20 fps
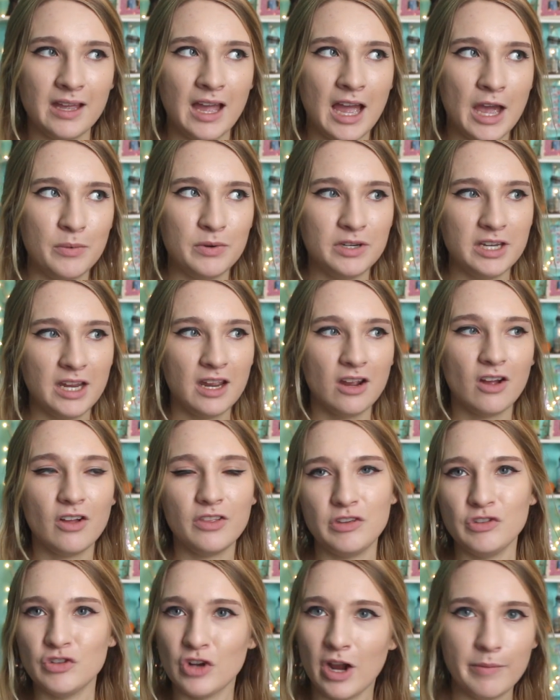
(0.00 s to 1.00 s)
I would take all
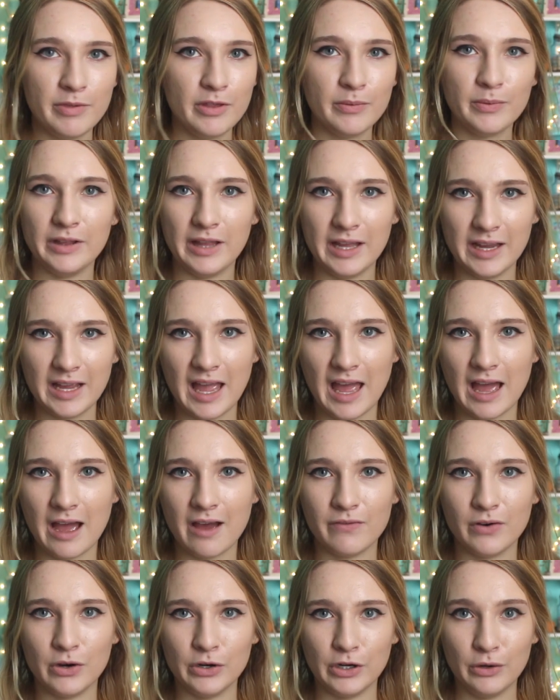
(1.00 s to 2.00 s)
these jobs that were a
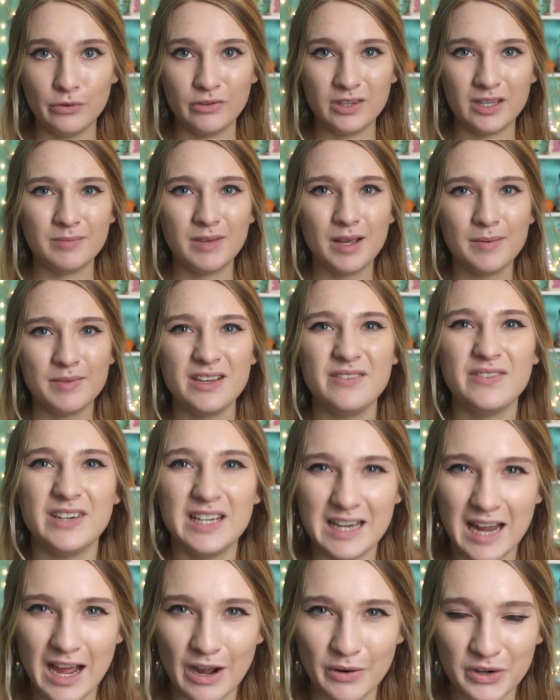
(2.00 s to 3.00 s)
half hour out, sometimes
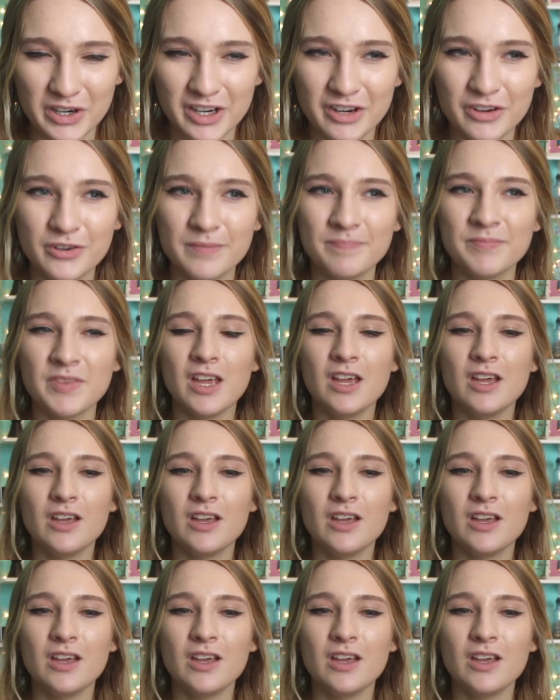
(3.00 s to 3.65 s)
even an hour out.